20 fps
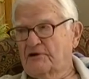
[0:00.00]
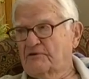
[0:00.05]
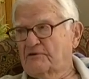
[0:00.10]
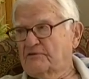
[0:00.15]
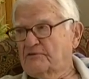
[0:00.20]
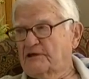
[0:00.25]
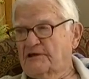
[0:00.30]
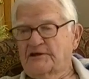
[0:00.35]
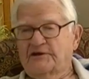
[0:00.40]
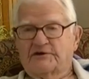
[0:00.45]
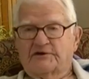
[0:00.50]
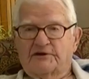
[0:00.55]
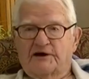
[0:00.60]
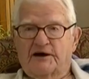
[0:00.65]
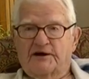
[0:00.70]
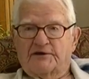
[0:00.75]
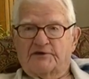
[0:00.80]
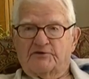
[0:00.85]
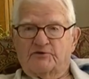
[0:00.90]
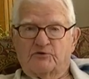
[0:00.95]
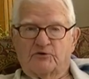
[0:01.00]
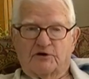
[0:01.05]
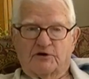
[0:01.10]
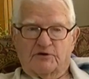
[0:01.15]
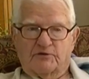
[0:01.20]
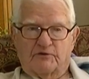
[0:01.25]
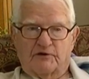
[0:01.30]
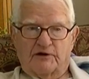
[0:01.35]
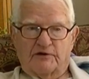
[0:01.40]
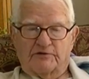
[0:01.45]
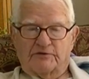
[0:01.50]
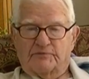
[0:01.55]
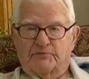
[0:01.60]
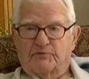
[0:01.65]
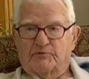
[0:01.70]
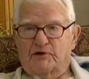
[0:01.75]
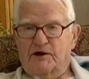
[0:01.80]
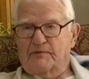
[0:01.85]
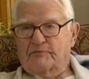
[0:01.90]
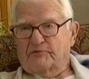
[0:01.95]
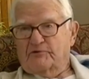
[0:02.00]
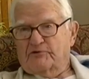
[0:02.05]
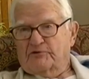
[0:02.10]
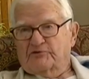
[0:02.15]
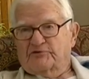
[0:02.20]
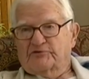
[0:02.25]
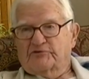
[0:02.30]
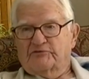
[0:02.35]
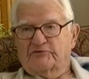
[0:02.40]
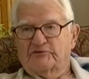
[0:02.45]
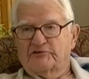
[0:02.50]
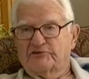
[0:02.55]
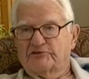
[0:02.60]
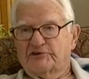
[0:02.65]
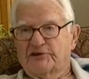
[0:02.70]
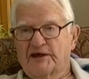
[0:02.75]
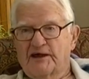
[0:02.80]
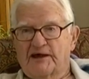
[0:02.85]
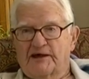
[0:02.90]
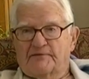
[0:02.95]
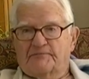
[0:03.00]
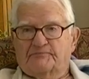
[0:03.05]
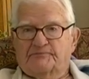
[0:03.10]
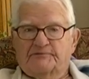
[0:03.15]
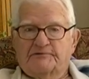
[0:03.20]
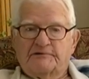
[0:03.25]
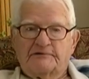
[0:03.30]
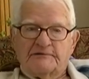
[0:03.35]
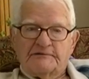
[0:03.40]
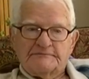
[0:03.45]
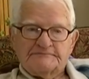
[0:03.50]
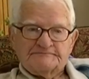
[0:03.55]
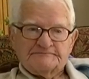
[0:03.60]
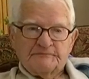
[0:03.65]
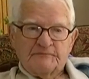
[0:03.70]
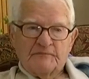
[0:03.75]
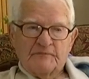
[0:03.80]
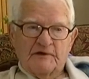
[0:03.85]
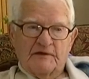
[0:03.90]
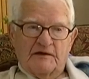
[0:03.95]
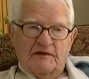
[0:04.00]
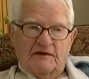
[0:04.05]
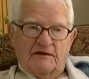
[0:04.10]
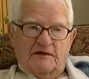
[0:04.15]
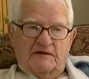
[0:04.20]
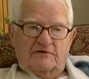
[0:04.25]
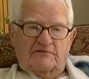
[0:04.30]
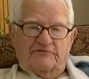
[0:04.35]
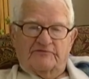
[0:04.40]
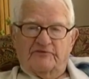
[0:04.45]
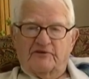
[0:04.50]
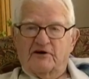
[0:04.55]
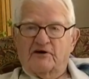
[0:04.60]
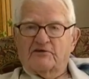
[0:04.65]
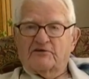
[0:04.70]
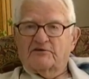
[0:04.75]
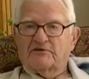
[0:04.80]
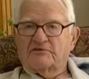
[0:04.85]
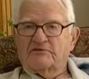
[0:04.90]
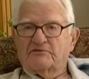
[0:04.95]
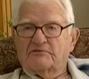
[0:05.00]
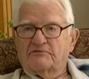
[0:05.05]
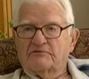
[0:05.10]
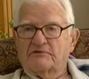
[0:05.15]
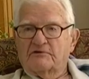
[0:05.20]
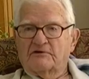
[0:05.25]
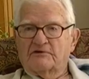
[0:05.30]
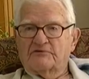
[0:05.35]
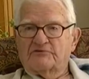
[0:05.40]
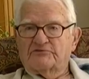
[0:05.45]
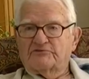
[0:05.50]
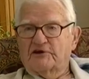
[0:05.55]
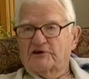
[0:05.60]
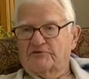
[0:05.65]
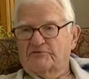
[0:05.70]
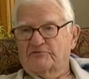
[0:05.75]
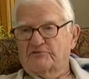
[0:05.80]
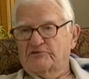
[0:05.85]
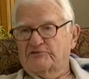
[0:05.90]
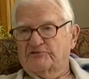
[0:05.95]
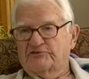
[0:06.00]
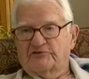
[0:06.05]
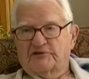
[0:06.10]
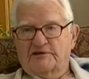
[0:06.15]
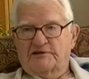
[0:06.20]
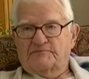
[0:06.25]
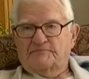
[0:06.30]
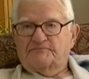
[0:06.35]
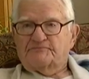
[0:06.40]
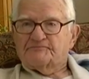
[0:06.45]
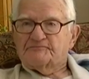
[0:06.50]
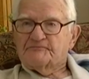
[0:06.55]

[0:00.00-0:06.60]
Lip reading: late at night going around the perimeters of his camp and found a sentry asleep.